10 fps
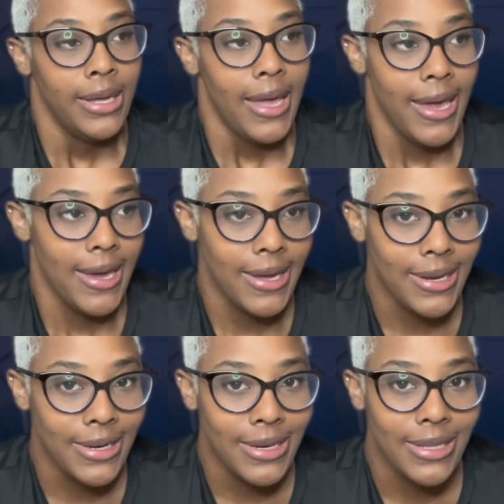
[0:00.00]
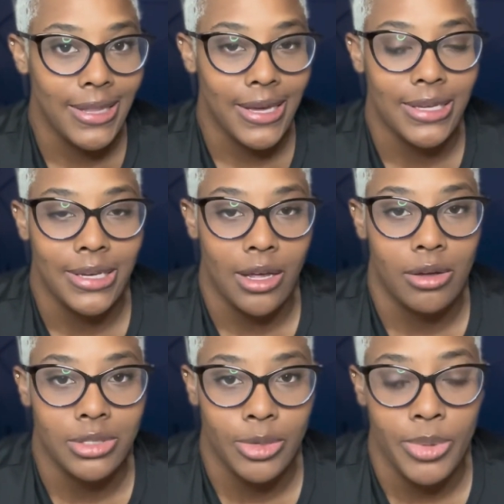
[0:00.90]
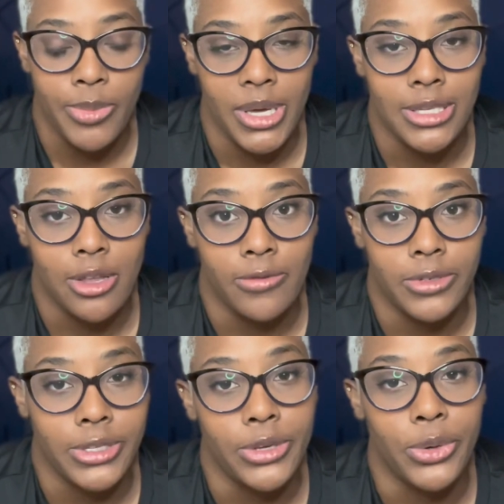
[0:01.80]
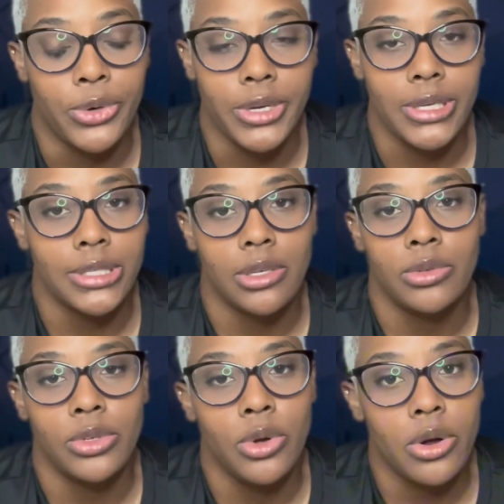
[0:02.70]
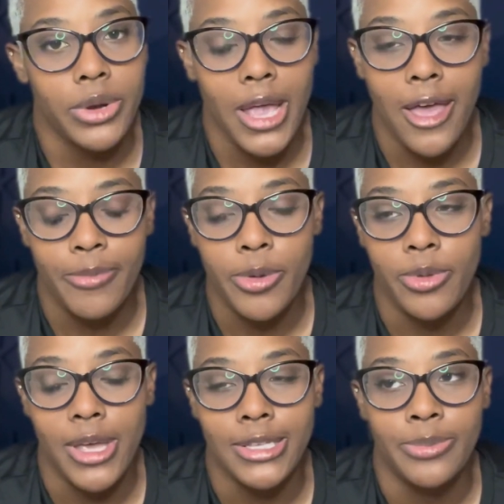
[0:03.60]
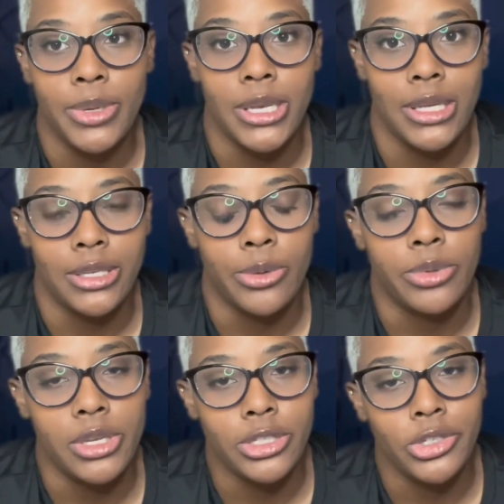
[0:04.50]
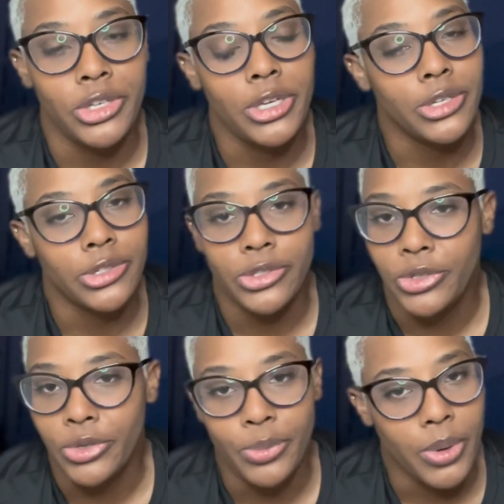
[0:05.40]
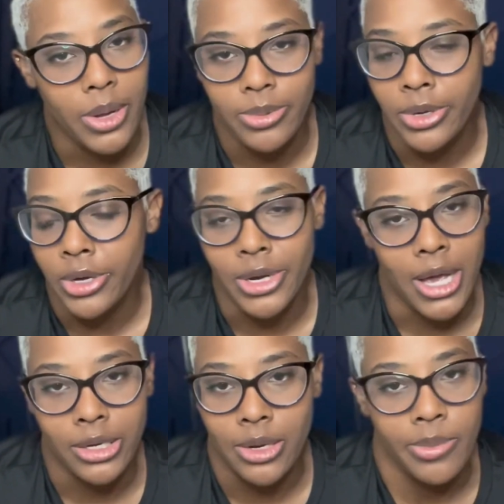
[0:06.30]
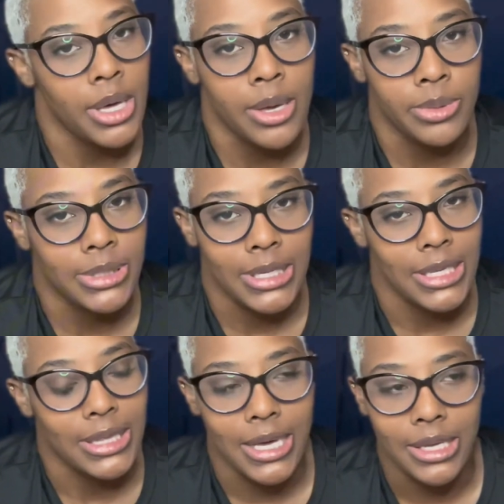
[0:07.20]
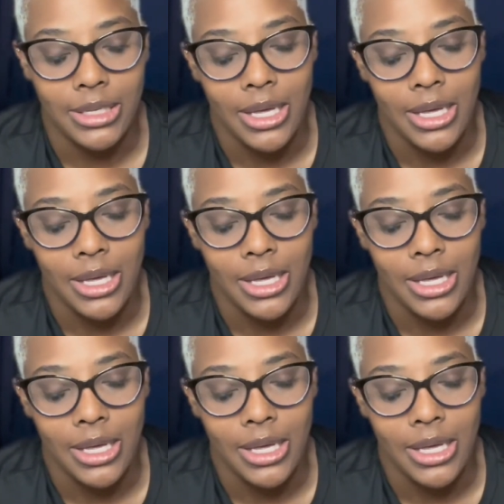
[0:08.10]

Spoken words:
And that can also be based off of seniority. So you already have people that's been in double-digit years. You probably are not going to be able to get that